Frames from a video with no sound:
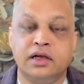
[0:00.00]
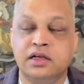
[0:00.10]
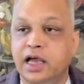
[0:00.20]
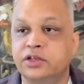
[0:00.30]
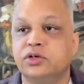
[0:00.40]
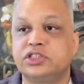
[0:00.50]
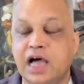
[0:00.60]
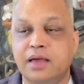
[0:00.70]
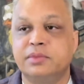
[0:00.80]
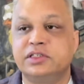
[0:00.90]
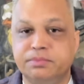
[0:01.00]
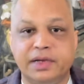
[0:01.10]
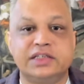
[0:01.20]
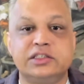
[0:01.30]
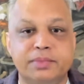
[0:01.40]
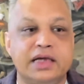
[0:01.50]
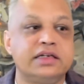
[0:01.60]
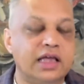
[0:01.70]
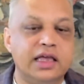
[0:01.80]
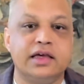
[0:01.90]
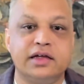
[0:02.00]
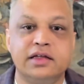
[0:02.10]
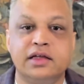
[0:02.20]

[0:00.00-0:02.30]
And your time is best spent here